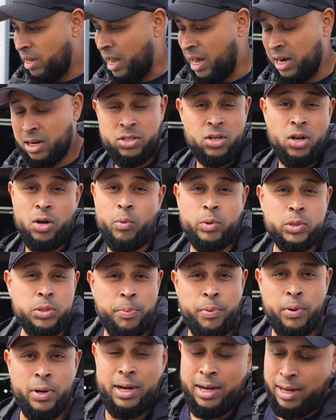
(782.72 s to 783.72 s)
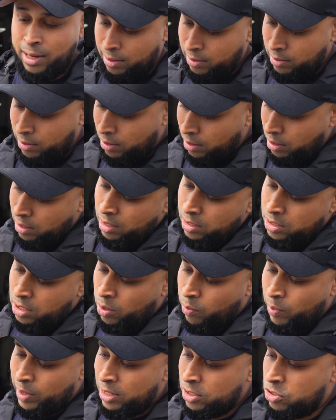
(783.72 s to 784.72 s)
and I don't know what to put in it. I don't
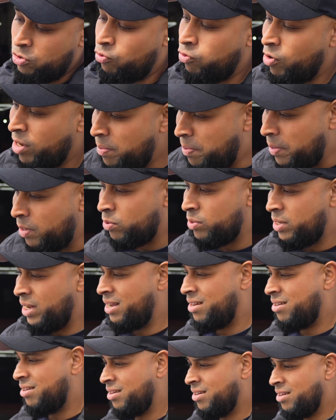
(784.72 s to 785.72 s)
know whether to rebuild it,